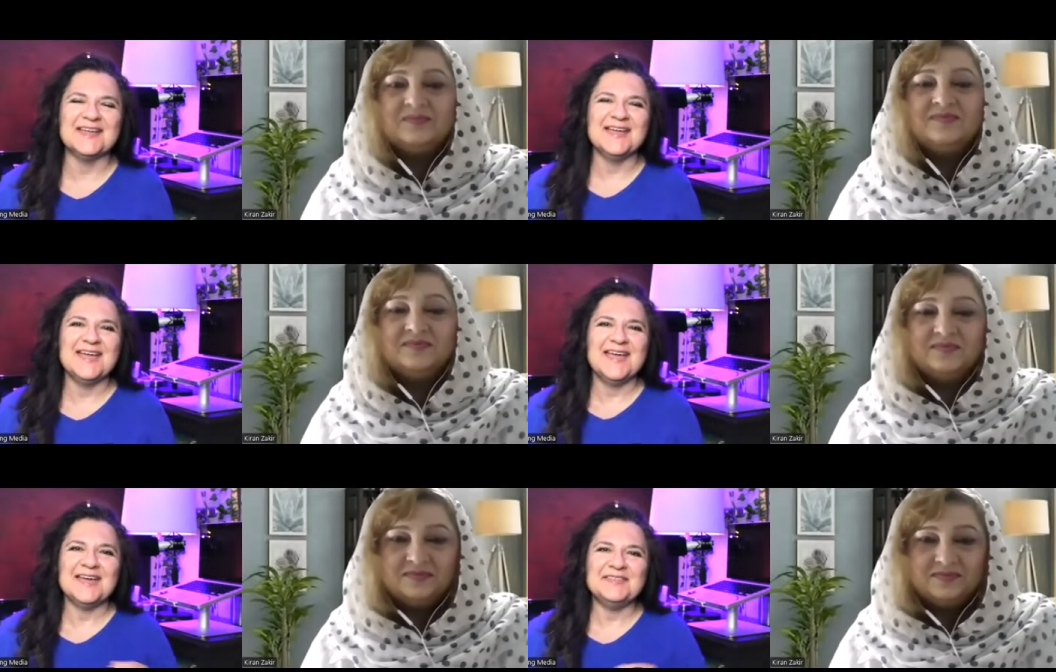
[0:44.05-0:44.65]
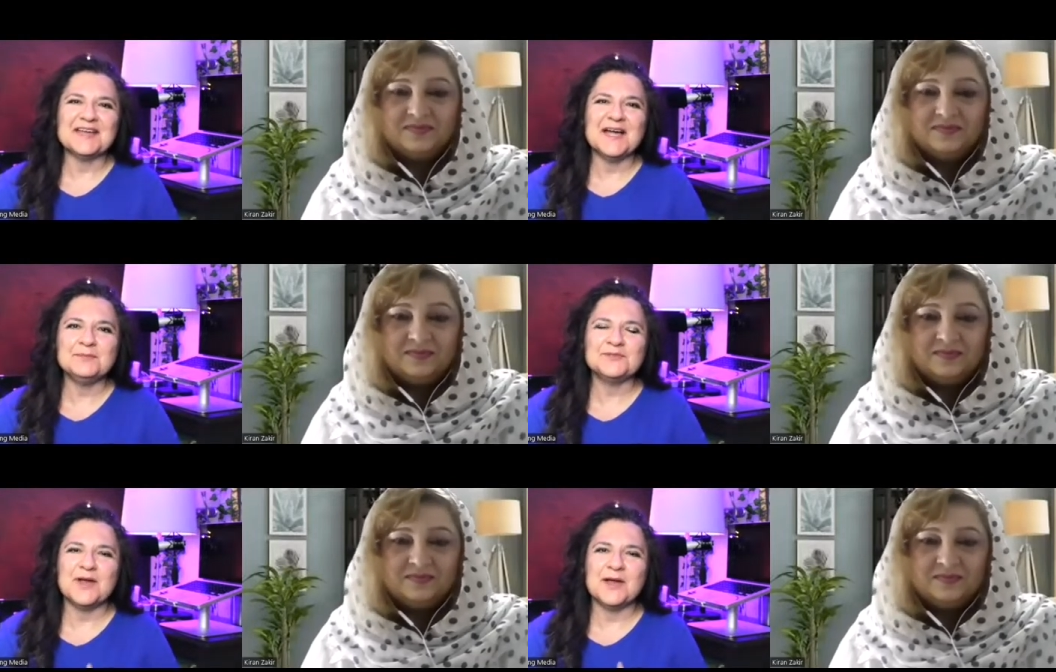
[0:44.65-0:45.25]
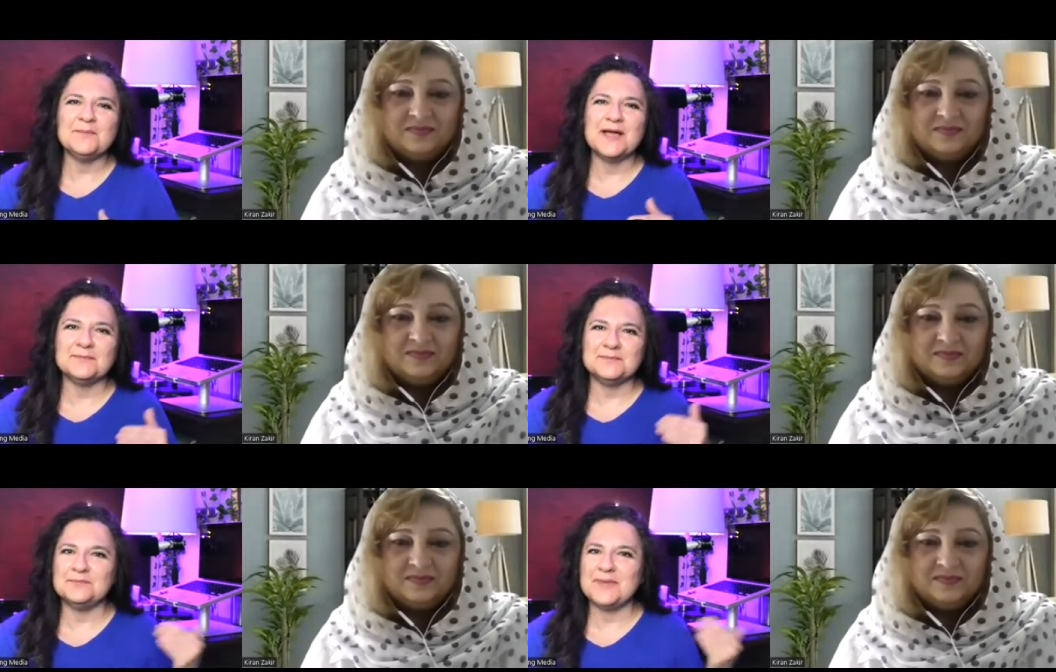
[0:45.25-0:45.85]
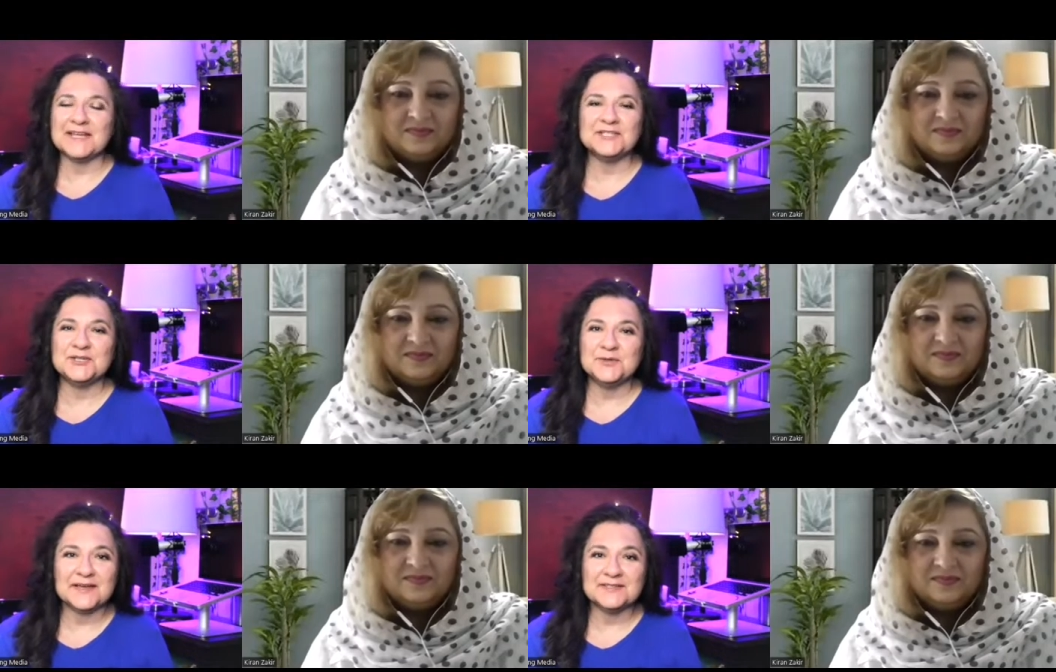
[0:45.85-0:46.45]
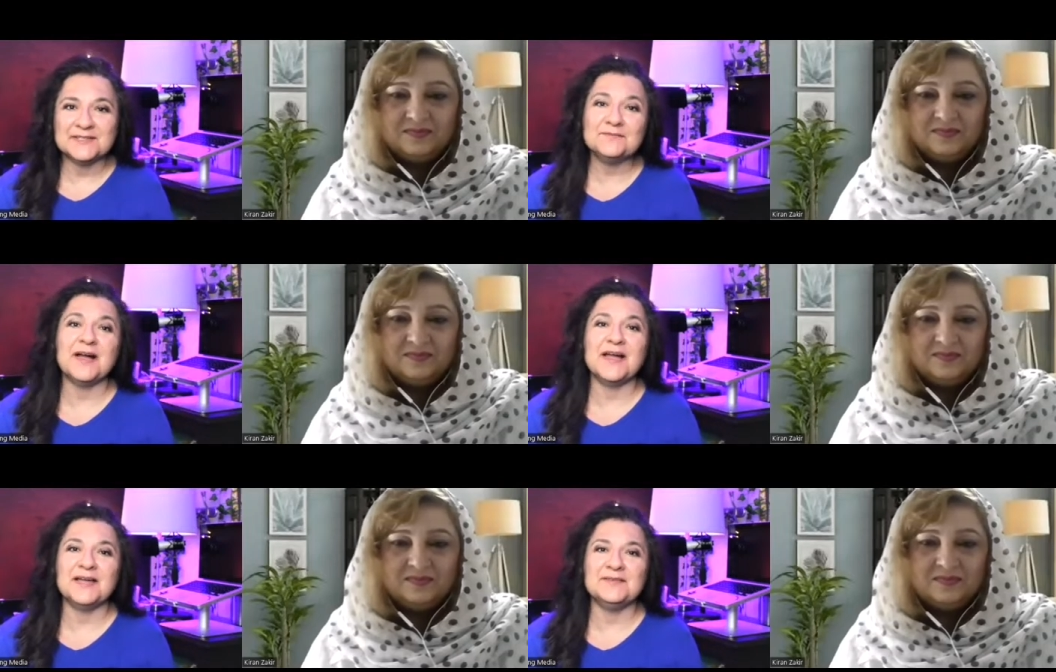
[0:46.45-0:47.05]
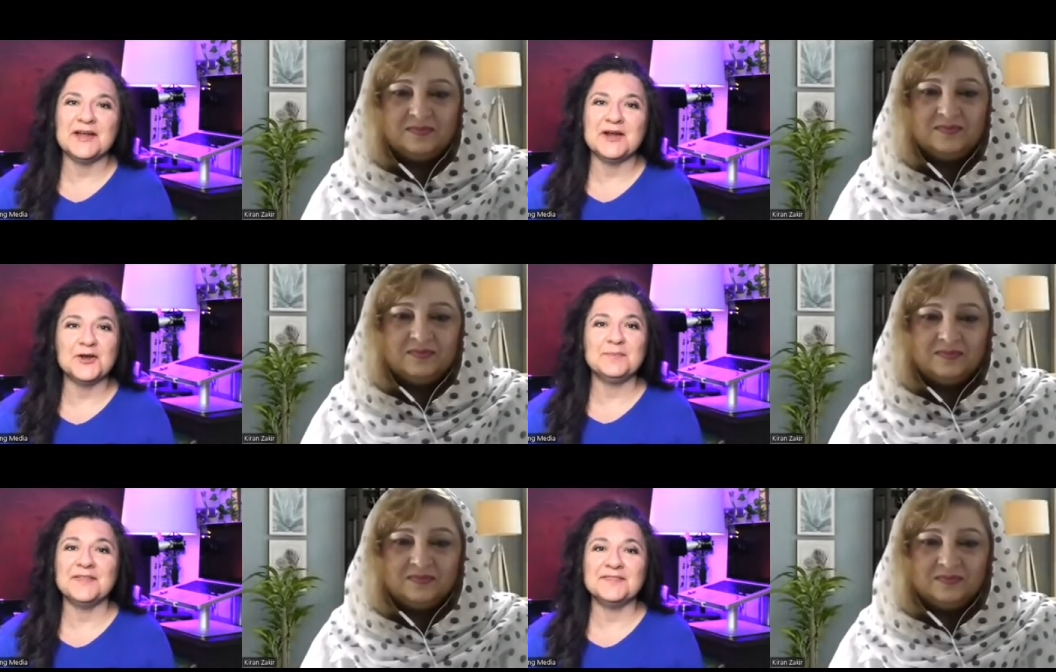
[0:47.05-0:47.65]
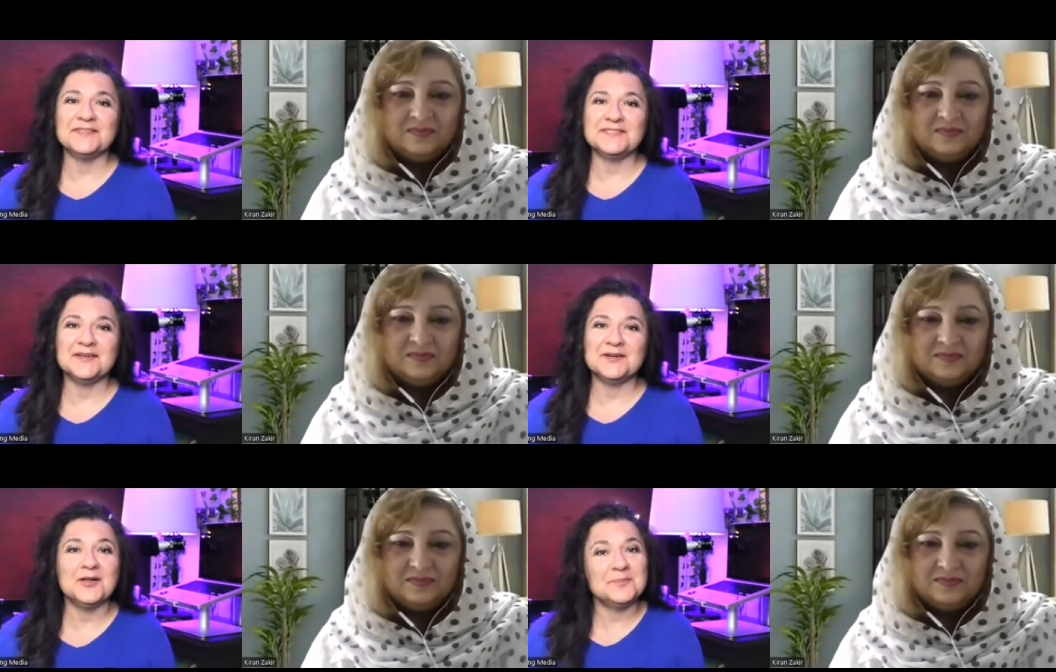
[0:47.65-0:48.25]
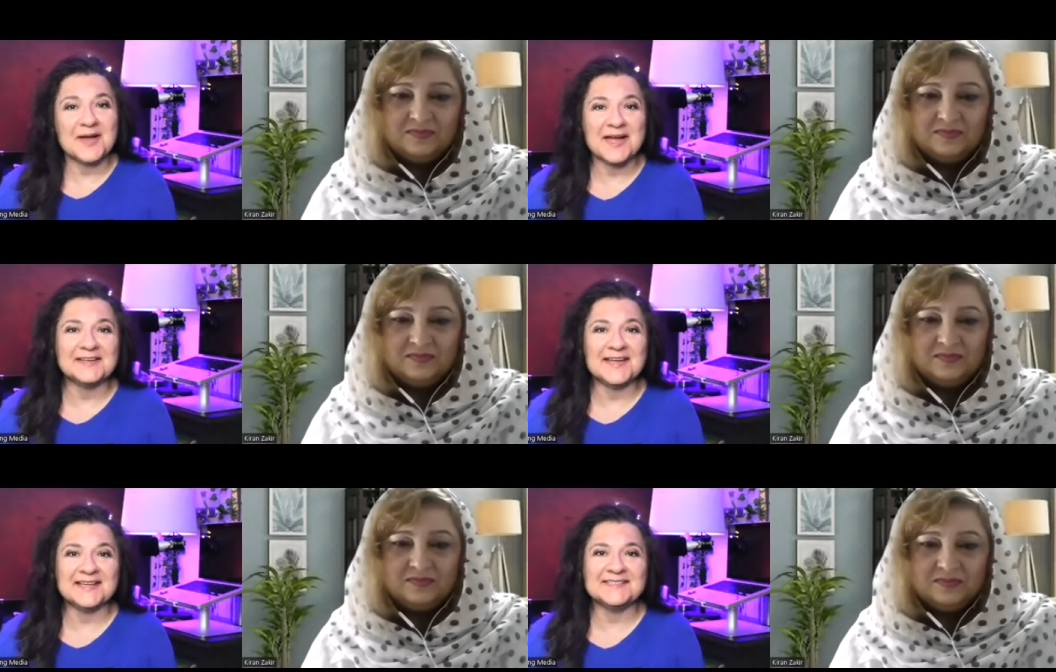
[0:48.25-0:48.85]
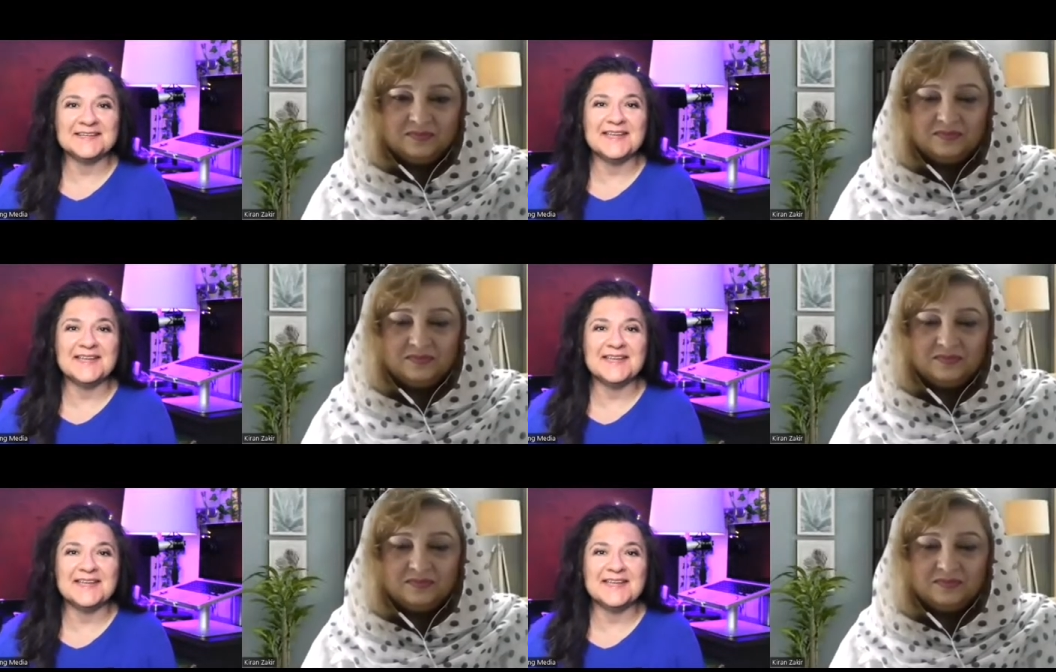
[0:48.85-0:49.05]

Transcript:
Speaker 1: And that comes from back in 2005. I heard about this thing called mm. podcasting